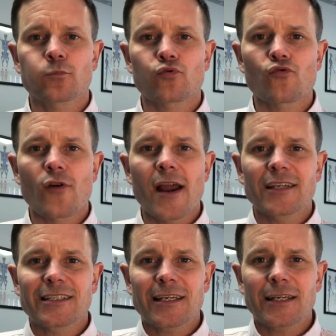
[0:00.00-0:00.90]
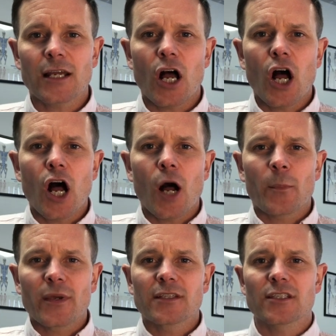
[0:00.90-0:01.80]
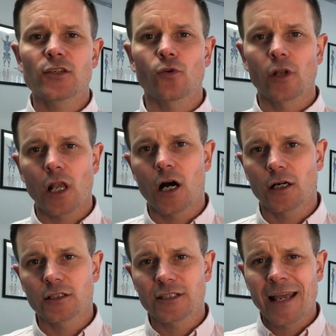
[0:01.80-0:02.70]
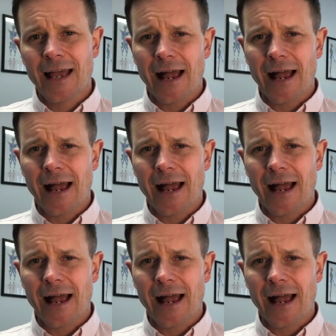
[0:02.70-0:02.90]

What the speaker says: pressing up into your lungs